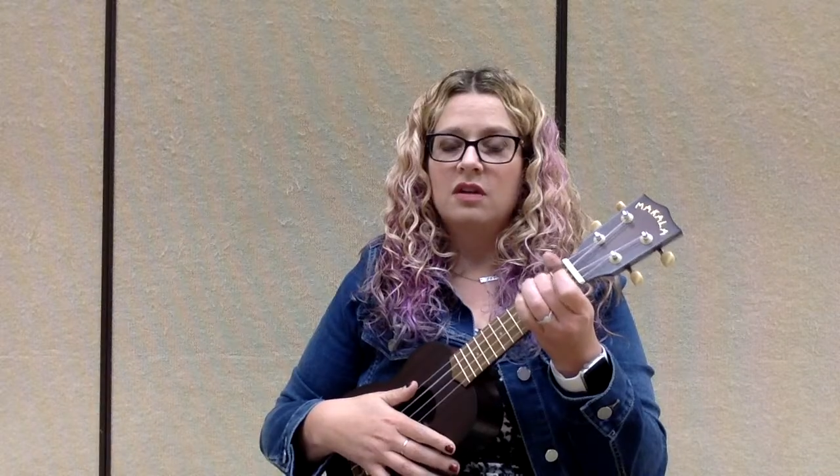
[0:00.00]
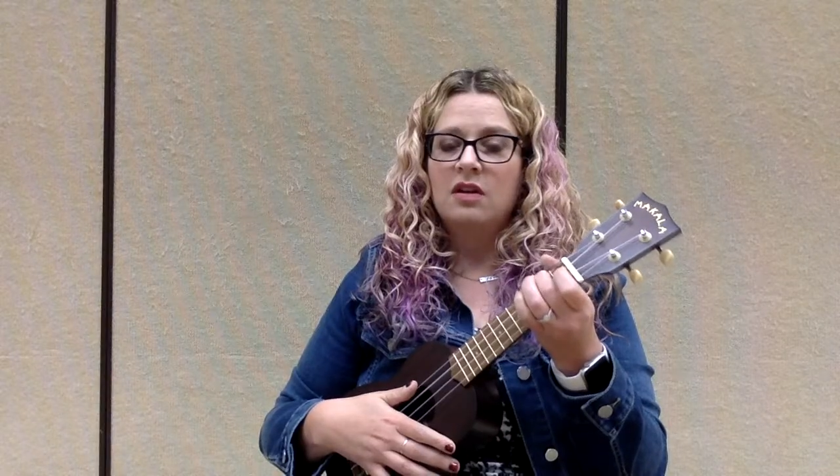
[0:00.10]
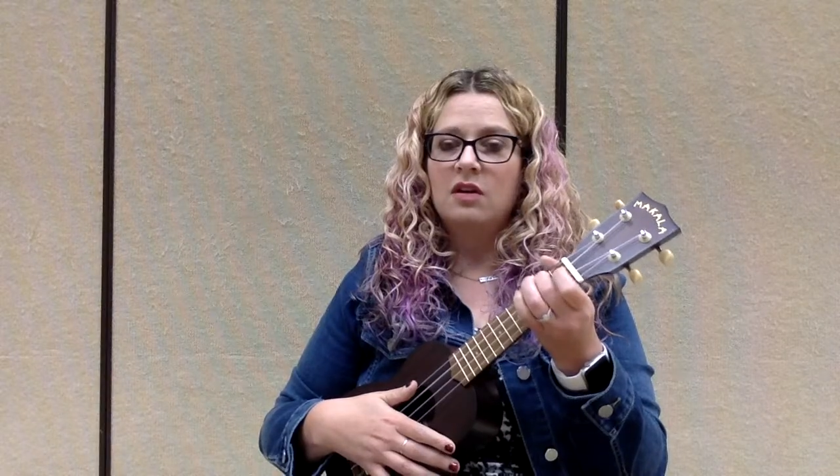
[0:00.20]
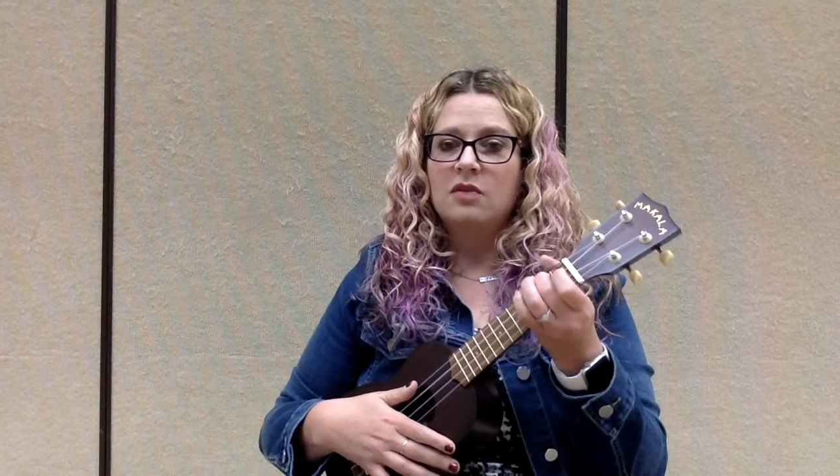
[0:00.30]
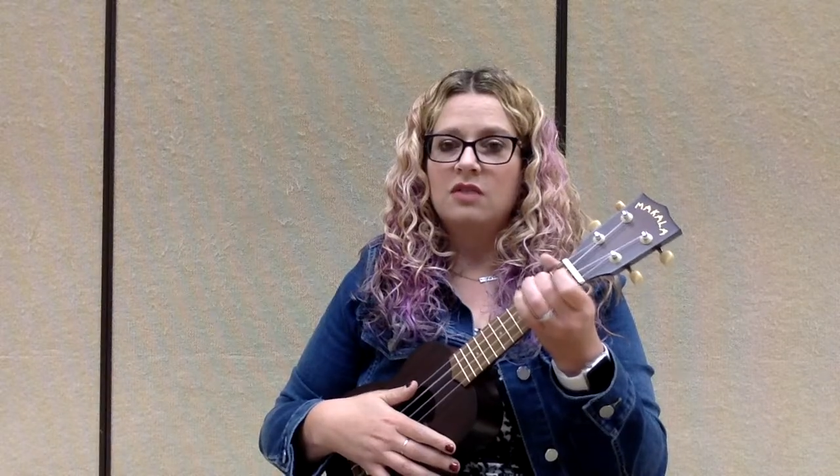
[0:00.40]

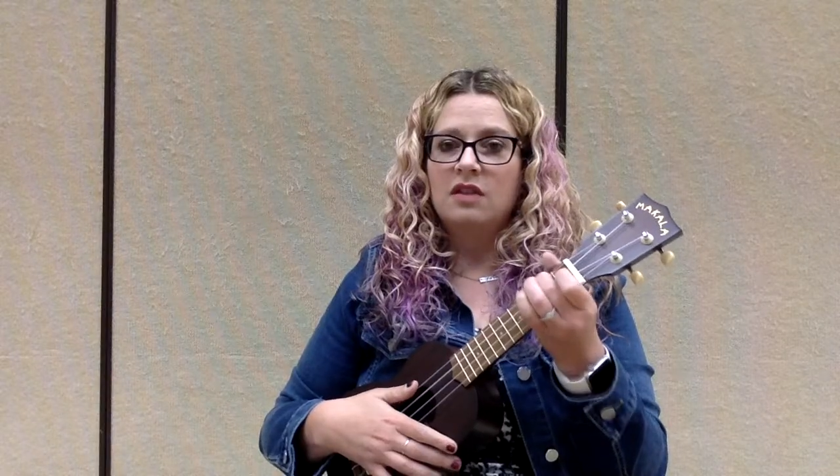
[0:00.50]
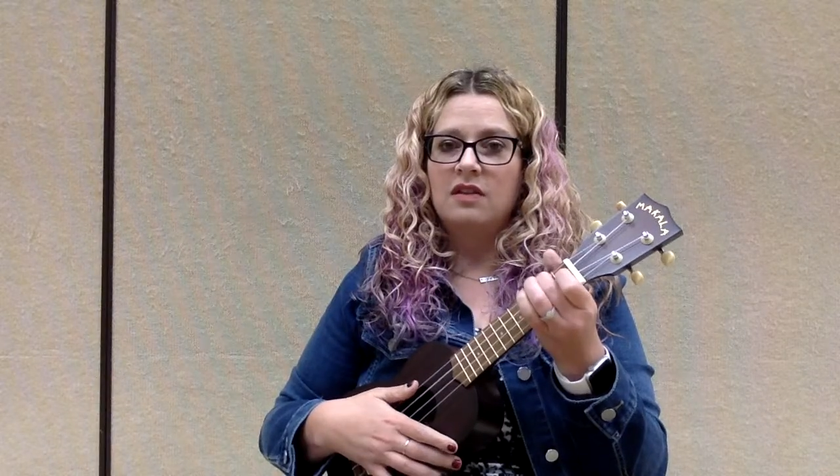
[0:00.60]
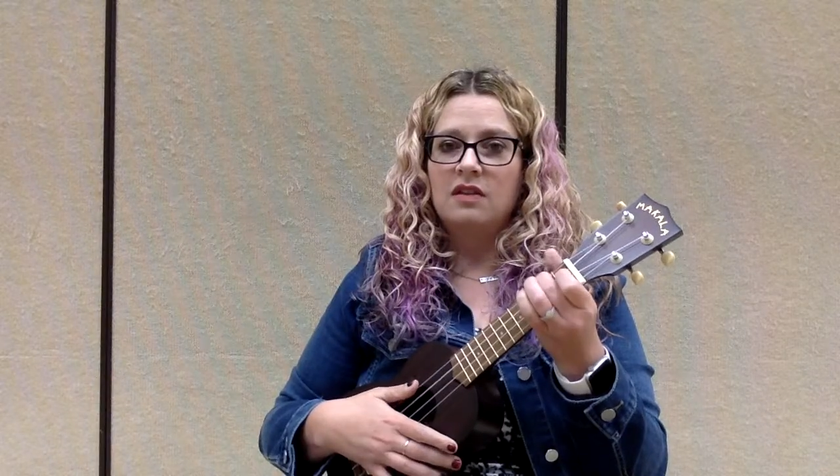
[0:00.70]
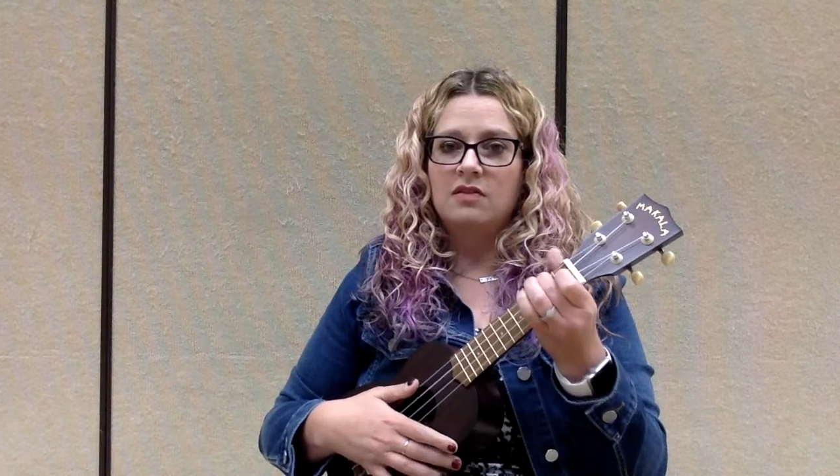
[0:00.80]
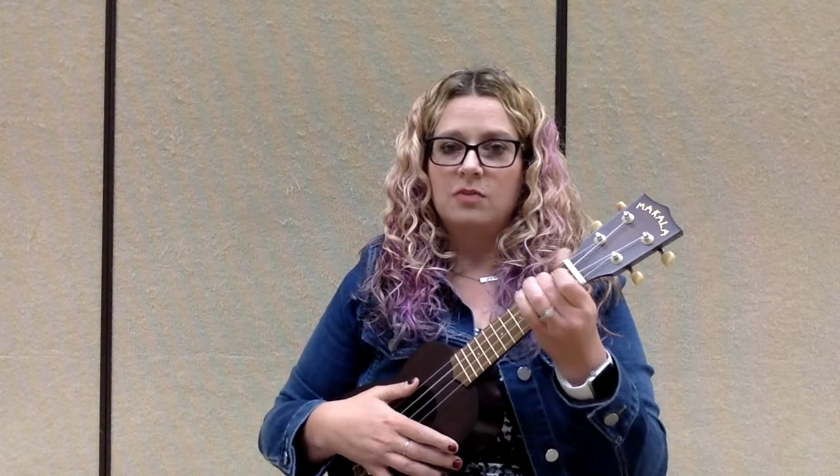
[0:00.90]
goes like
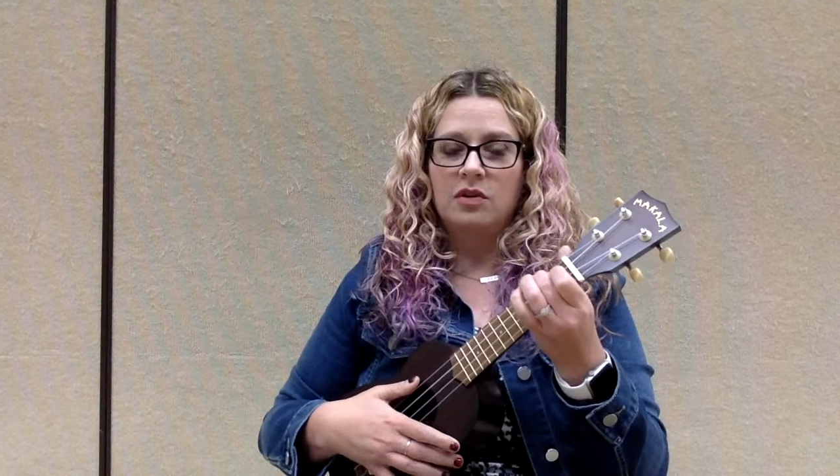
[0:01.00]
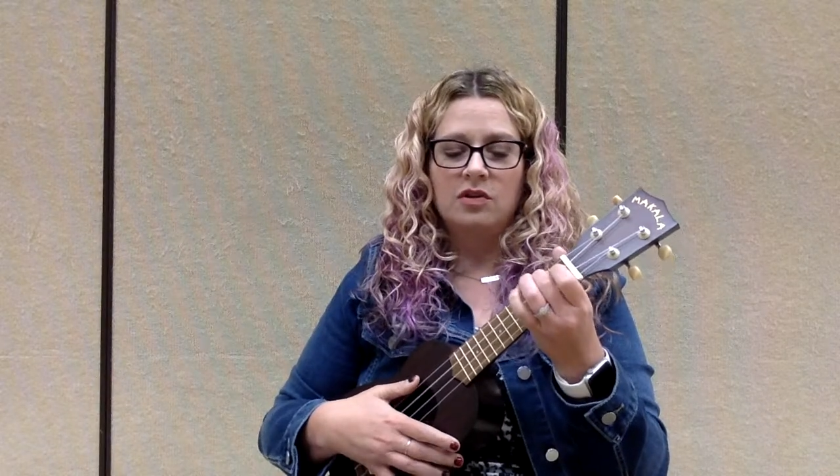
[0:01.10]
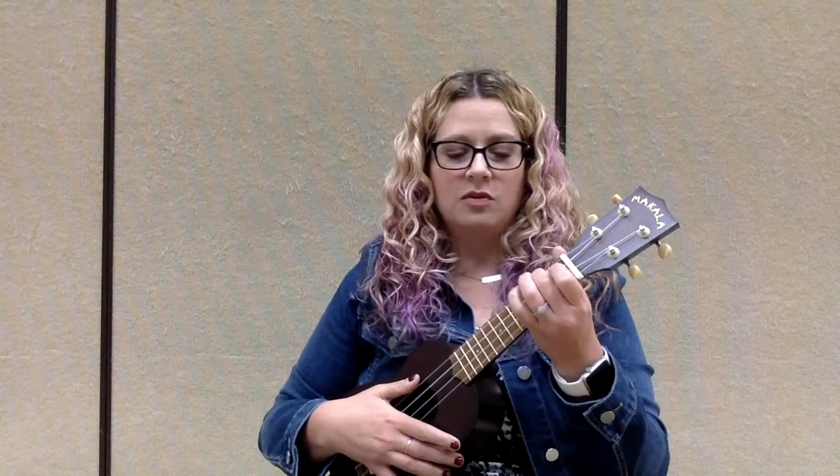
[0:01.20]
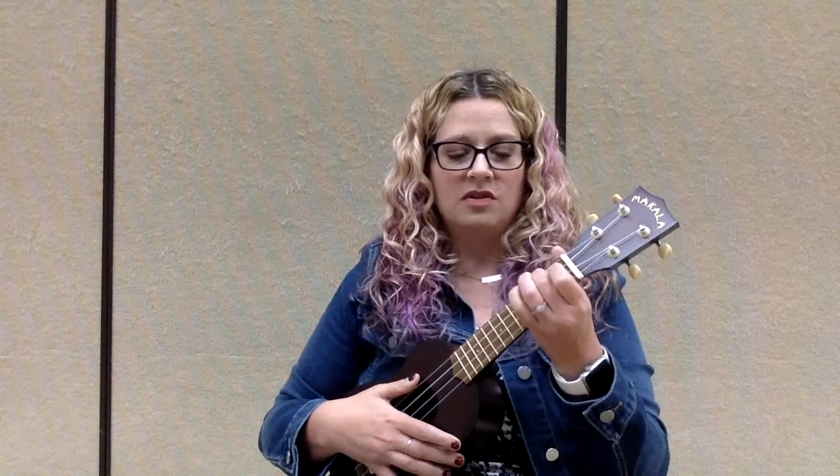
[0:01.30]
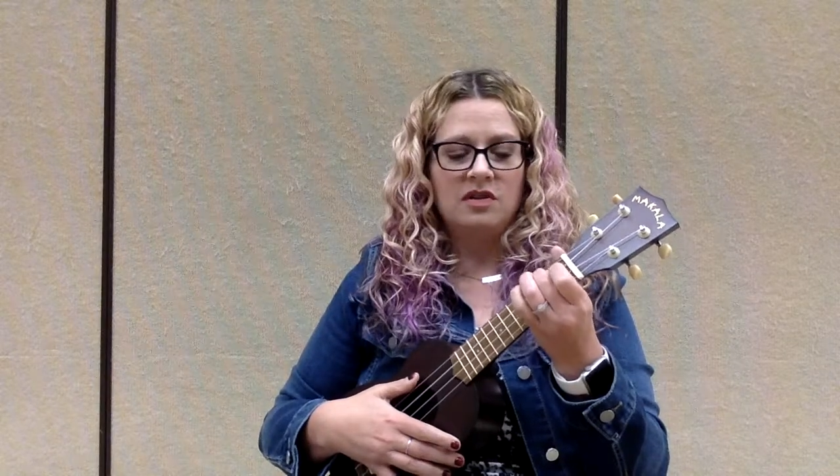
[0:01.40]
this. We're going to
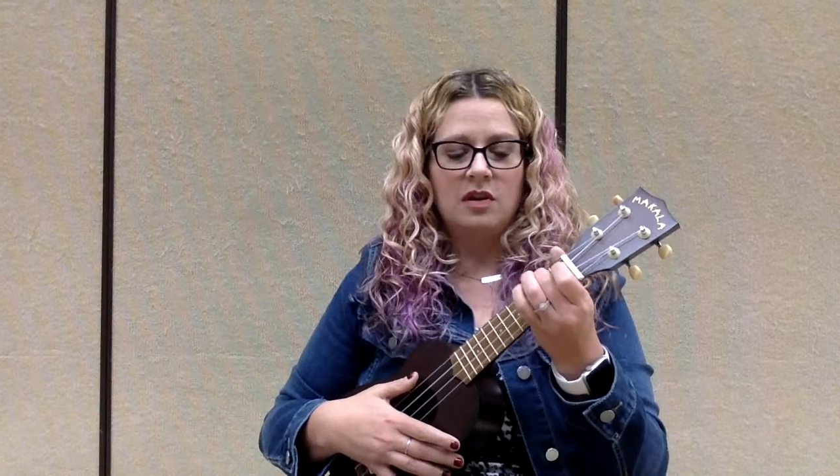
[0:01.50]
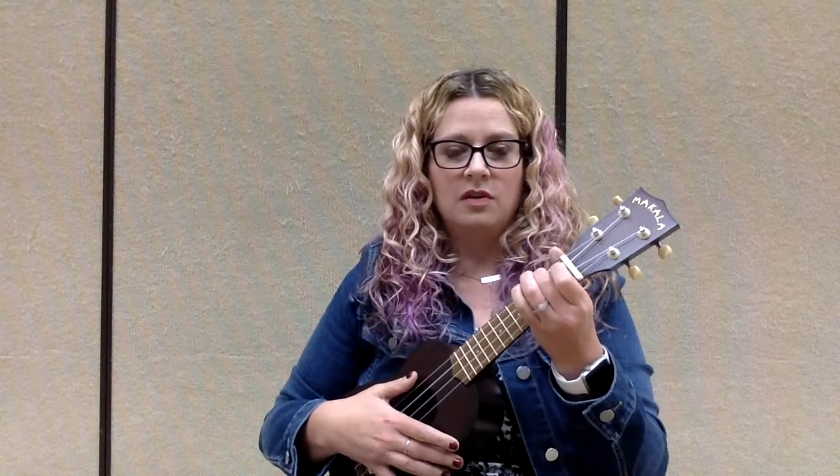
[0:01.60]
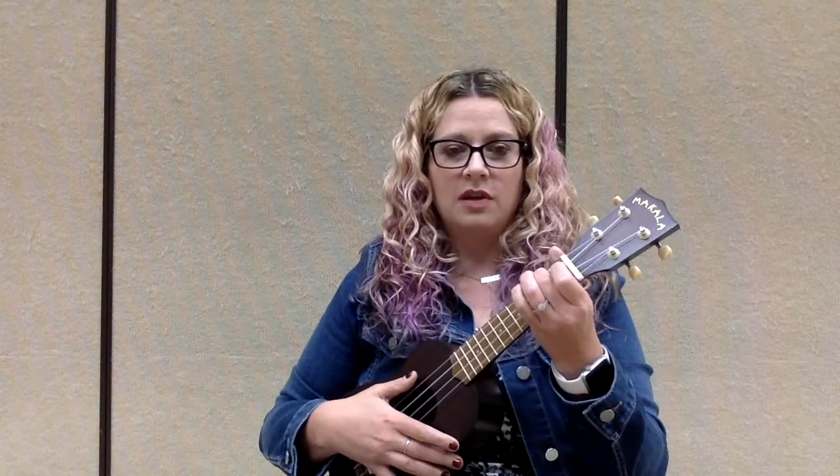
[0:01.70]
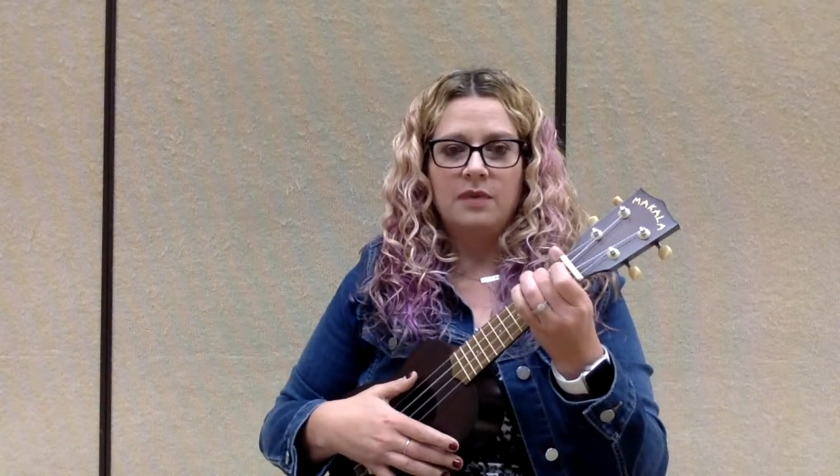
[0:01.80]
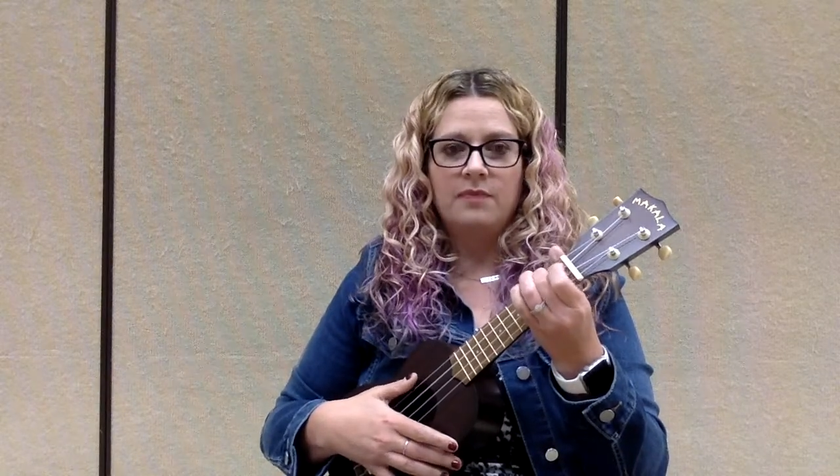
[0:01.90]
do it
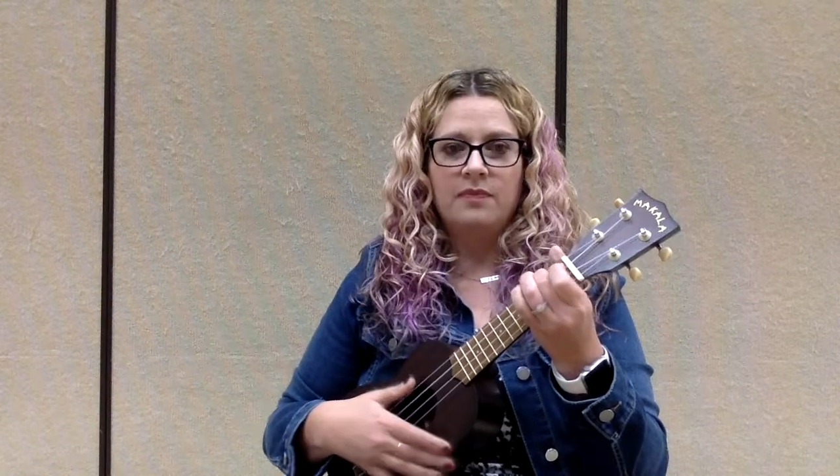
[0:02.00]
slowly.